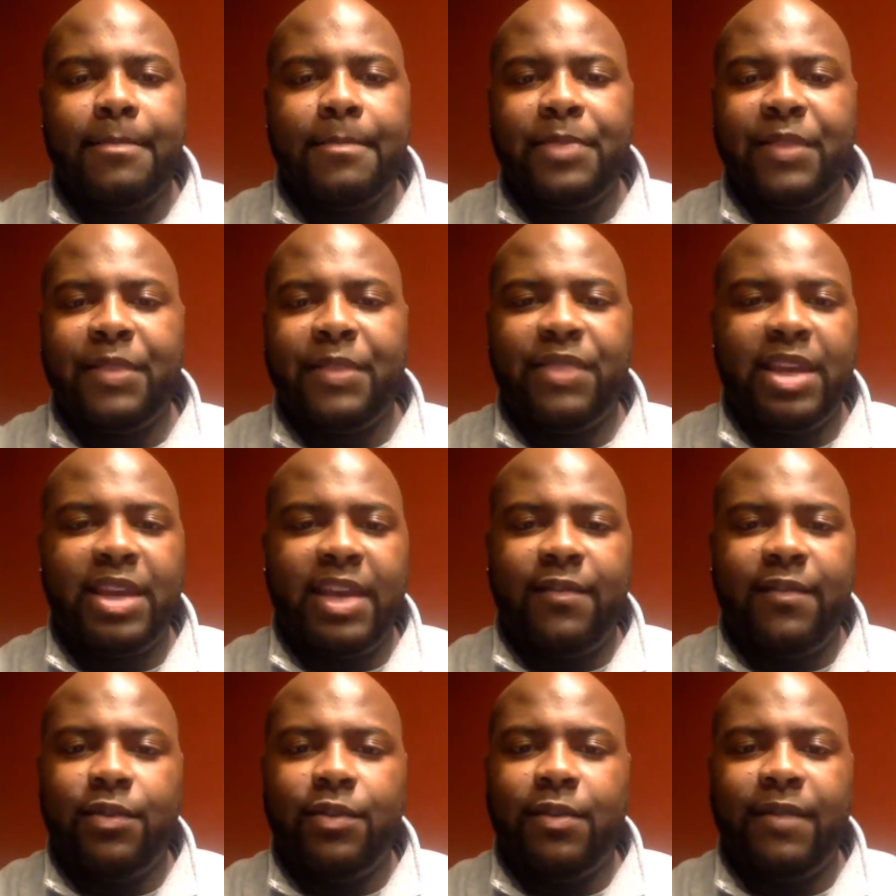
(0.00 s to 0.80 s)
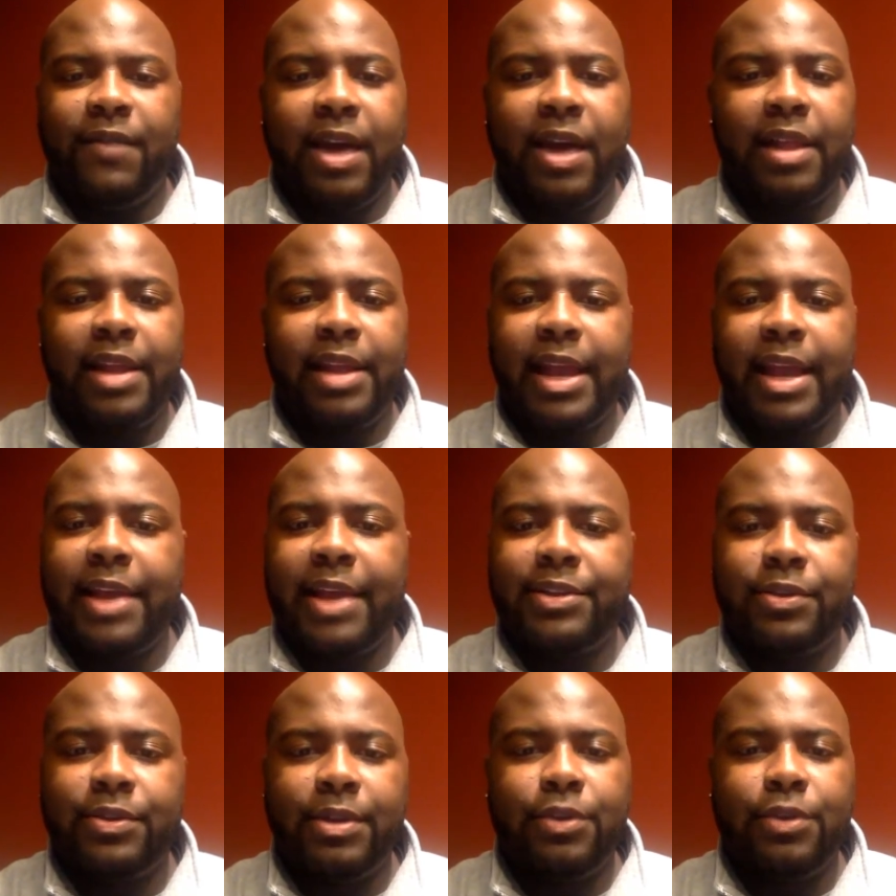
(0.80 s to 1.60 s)
If they give you a valid
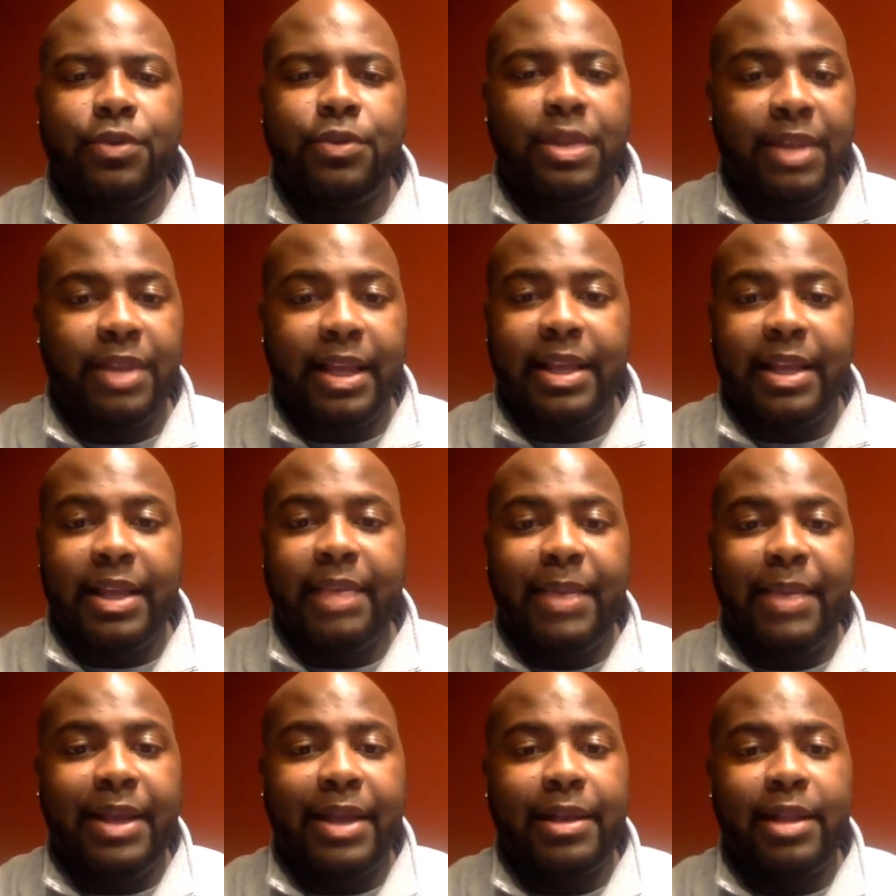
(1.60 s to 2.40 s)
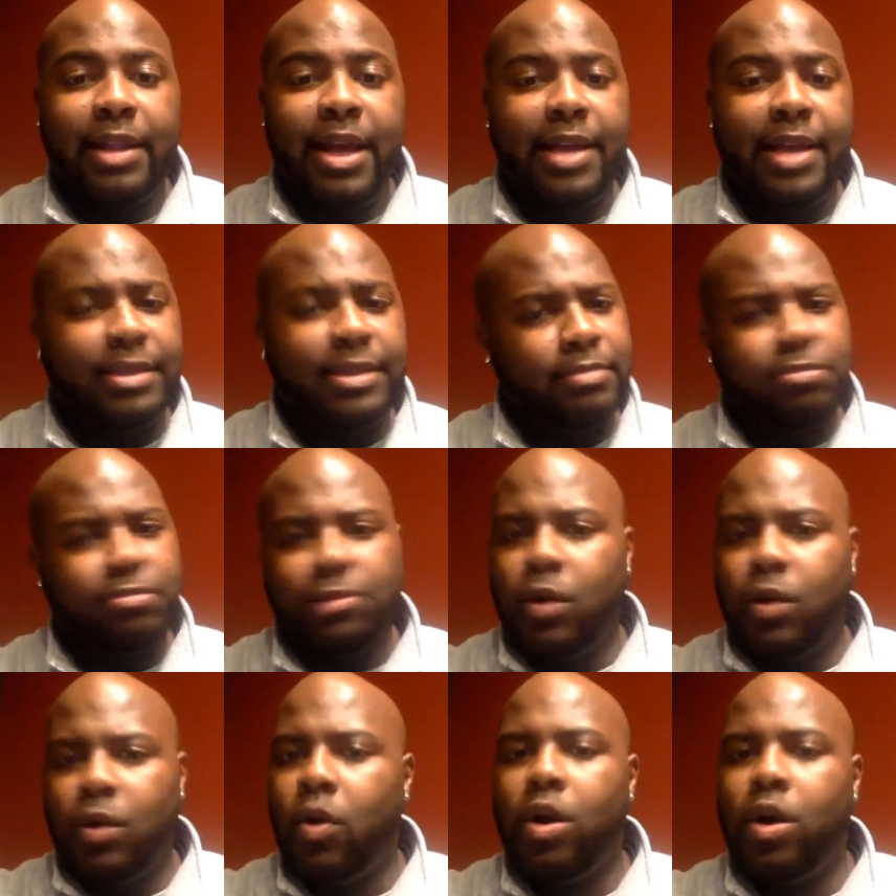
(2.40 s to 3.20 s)
answer and that you think they can get back in class,
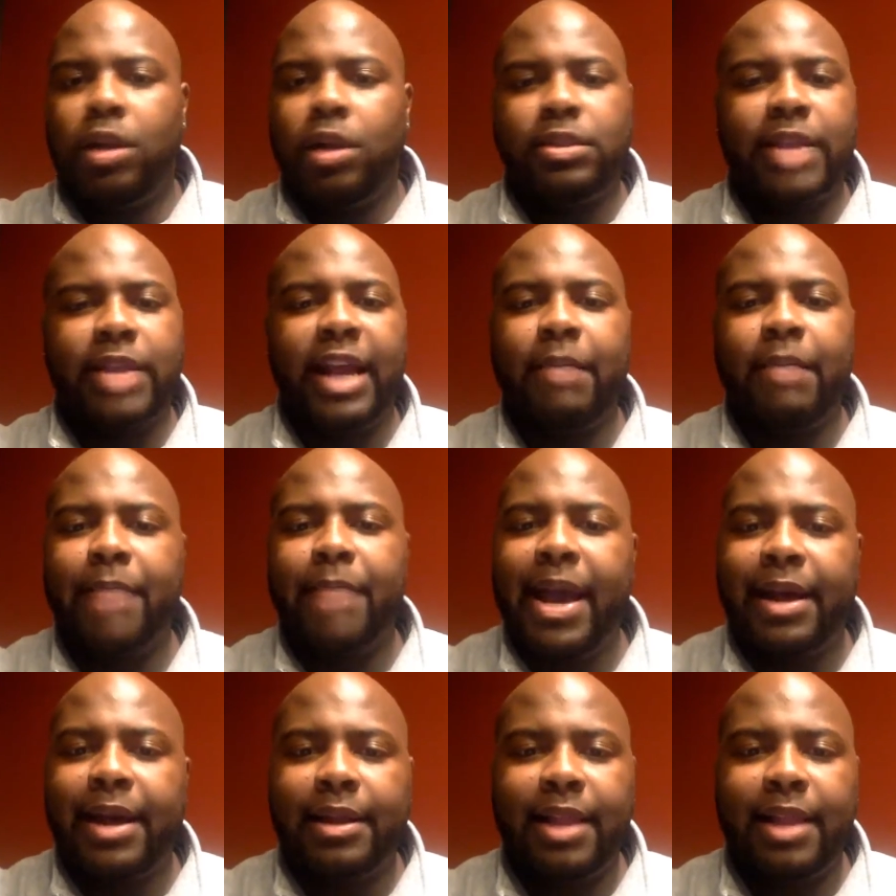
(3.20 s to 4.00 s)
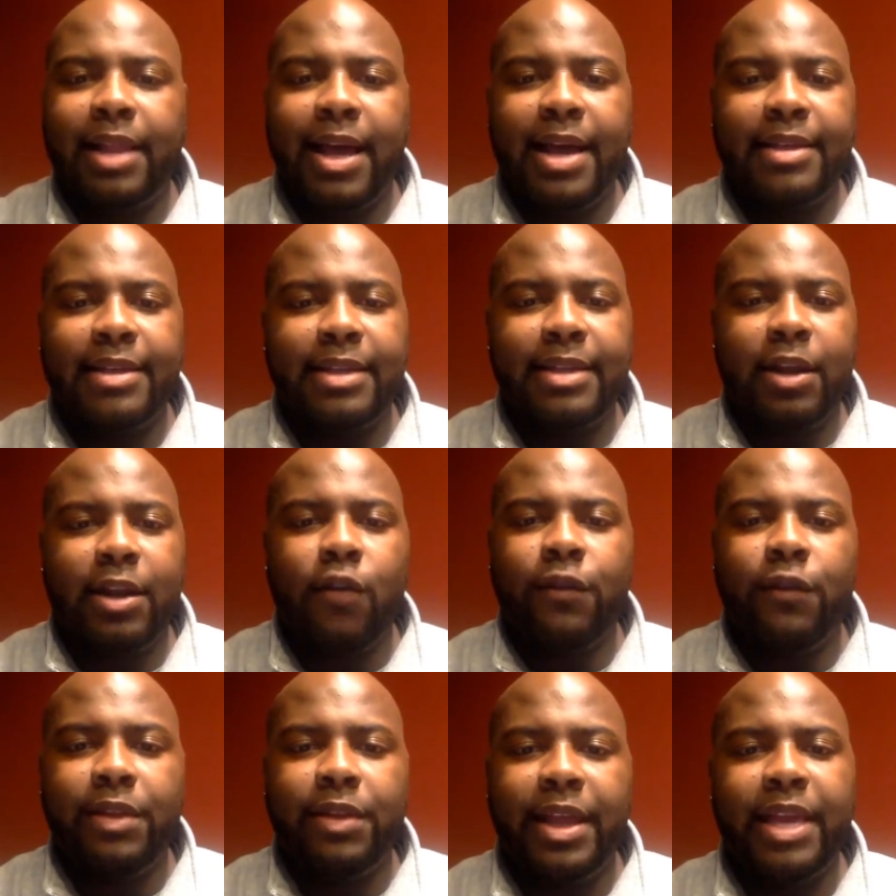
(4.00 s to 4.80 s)
take them back in class, and
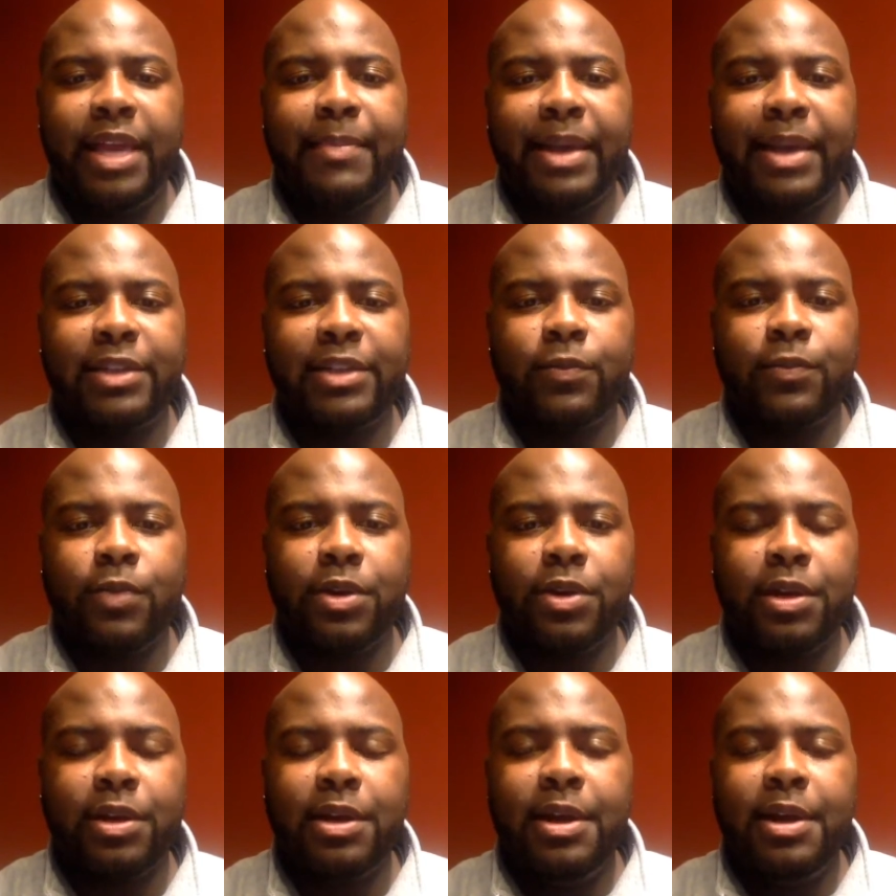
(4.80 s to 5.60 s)
hopefully they get back to work.